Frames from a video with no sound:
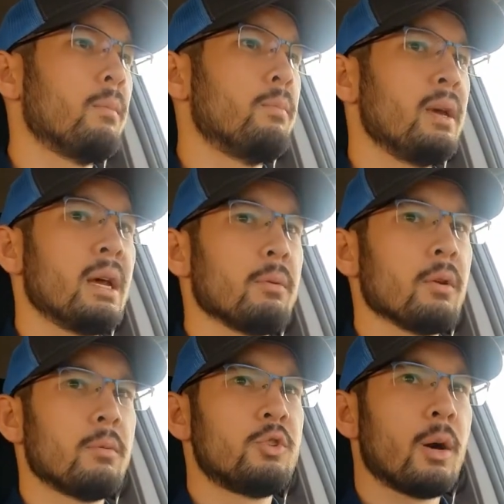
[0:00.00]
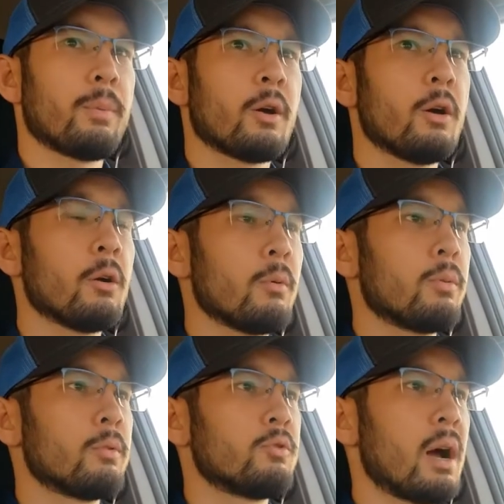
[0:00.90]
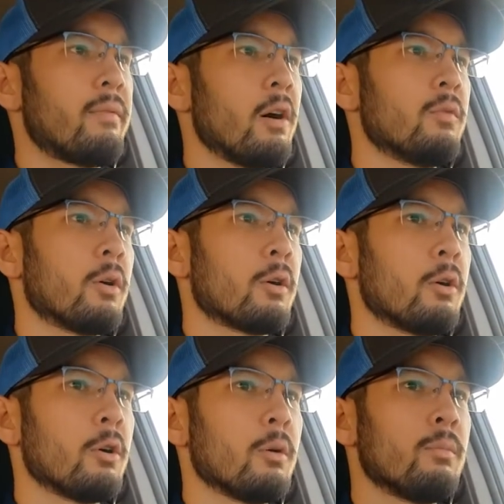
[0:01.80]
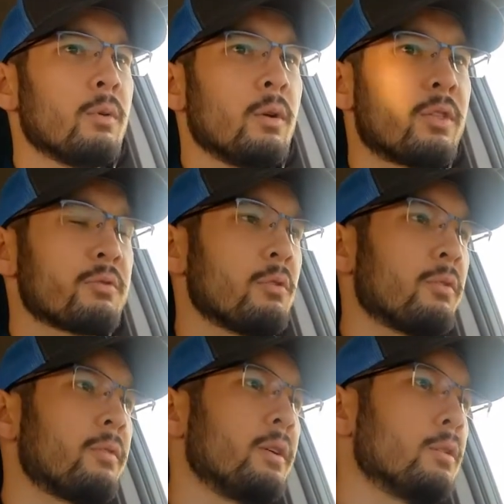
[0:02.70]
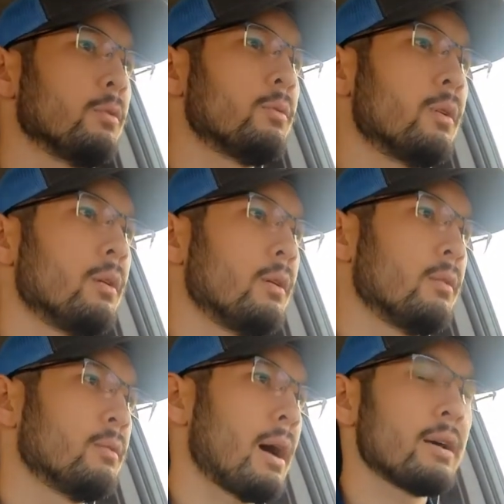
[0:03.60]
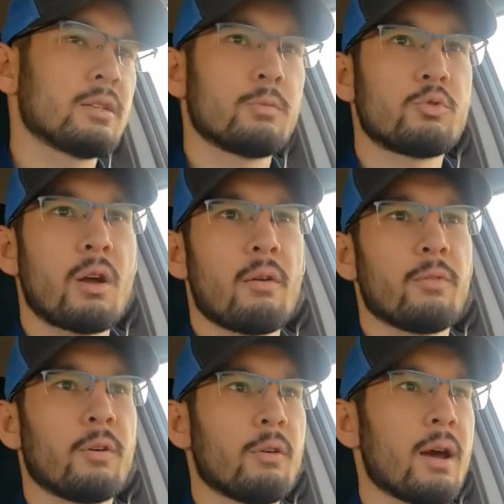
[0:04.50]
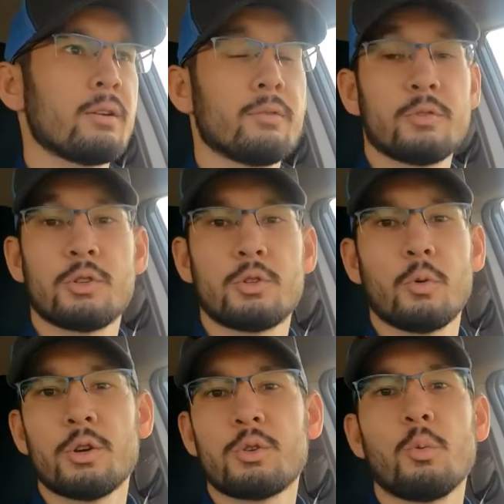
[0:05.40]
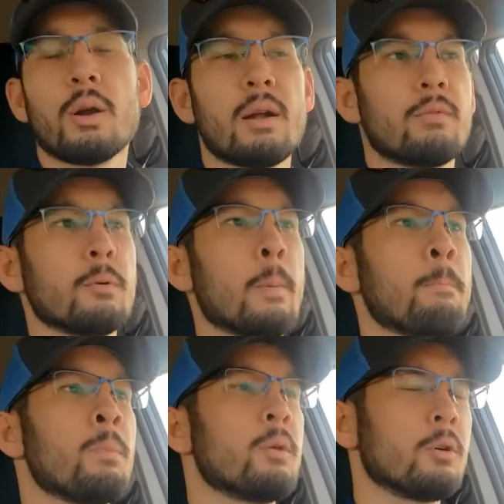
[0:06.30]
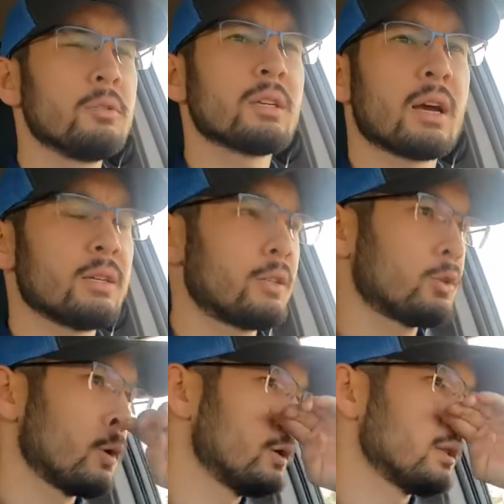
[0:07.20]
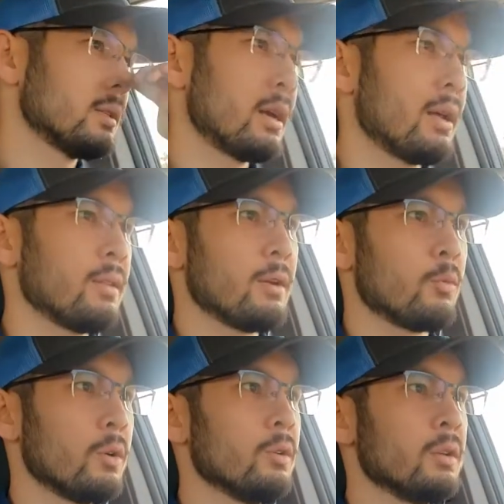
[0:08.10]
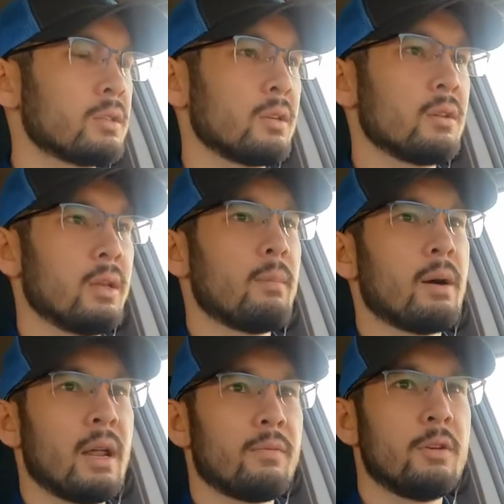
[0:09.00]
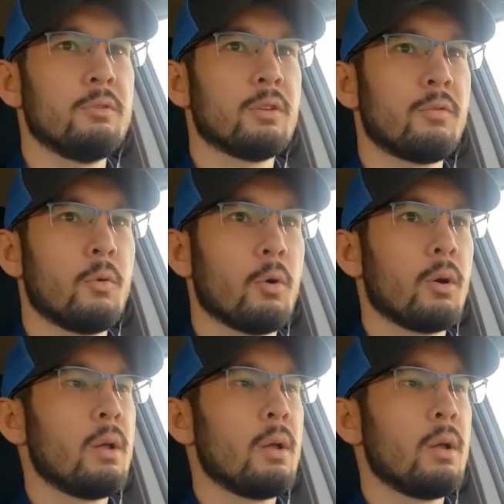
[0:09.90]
being able to jump a curb, drive over a curb, through a field, out of some traffic or out of a situation, whatever. Those are the kind of situations that I think realistically I might have to use it for.